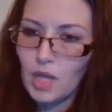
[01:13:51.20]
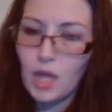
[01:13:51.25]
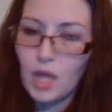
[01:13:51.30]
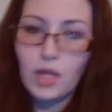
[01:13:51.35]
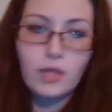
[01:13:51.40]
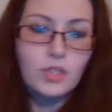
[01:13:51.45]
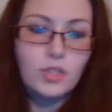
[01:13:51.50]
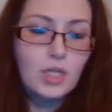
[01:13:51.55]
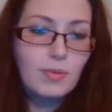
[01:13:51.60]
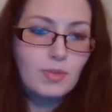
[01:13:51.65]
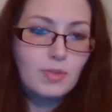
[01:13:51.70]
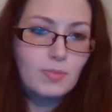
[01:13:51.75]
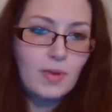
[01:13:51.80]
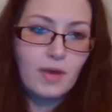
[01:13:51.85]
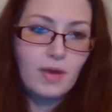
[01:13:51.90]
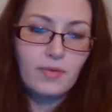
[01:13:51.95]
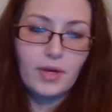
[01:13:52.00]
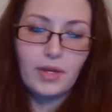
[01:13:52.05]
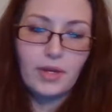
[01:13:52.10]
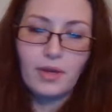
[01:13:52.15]
know Jimmy's
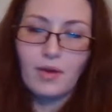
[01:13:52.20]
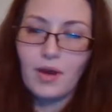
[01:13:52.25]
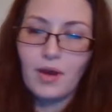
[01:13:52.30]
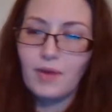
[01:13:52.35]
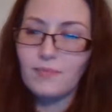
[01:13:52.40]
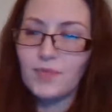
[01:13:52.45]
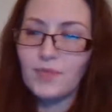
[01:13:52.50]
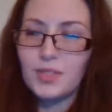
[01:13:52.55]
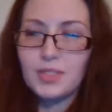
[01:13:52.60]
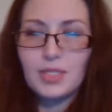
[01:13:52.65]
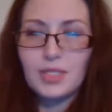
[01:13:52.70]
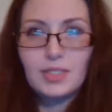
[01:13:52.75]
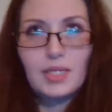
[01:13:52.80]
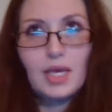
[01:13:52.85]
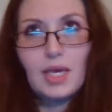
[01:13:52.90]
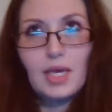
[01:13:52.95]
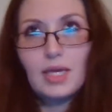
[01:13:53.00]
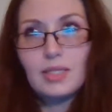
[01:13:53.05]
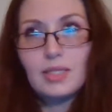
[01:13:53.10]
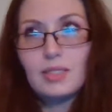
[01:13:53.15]
about ready to go out and visit his
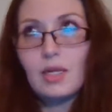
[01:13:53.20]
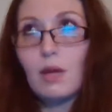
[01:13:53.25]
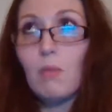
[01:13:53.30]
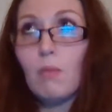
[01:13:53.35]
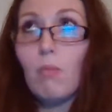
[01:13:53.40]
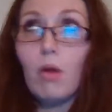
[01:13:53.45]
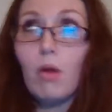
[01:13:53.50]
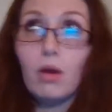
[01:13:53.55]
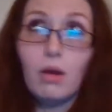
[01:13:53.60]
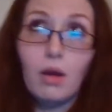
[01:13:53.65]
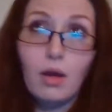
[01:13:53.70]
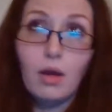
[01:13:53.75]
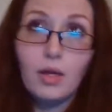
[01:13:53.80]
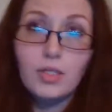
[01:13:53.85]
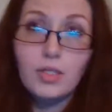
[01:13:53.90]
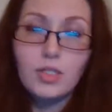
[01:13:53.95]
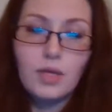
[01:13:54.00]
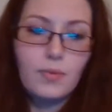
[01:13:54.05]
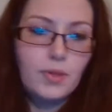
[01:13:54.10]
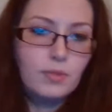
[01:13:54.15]
kids. And oh my
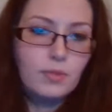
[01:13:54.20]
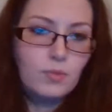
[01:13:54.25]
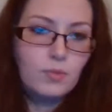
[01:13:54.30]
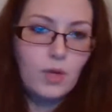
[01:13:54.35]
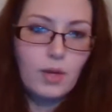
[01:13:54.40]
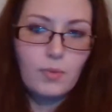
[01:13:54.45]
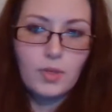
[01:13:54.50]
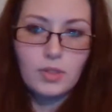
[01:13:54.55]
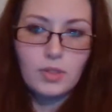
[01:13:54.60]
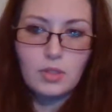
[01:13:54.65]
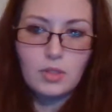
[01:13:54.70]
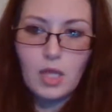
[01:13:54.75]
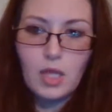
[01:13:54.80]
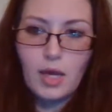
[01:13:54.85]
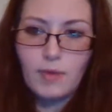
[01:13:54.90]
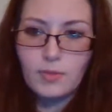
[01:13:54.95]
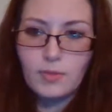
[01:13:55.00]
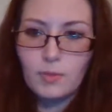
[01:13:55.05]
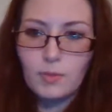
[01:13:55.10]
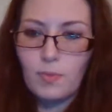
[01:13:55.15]
gosh, I wouldn't
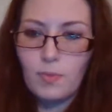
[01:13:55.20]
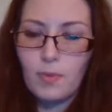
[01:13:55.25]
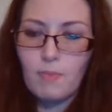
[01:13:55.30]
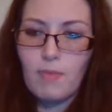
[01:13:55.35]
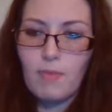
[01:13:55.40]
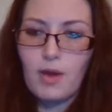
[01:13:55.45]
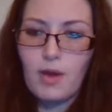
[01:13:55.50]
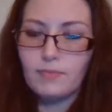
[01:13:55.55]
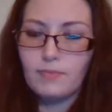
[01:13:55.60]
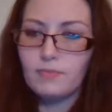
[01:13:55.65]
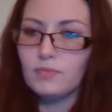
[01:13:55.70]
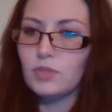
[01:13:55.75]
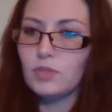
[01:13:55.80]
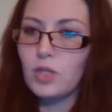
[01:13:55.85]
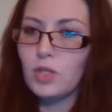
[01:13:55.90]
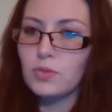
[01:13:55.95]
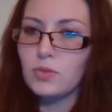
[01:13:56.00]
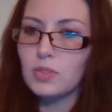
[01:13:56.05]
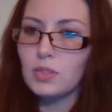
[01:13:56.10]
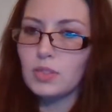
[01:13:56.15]
love to put my
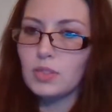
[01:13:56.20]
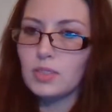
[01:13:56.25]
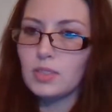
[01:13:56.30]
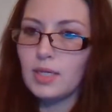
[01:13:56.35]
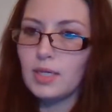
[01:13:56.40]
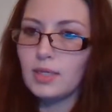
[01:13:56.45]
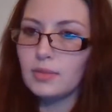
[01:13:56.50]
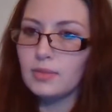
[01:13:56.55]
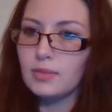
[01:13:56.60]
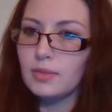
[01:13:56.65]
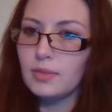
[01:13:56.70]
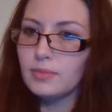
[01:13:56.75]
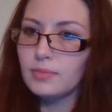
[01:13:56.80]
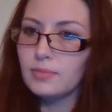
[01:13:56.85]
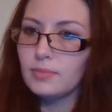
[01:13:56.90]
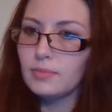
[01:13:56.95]
toes in the sand.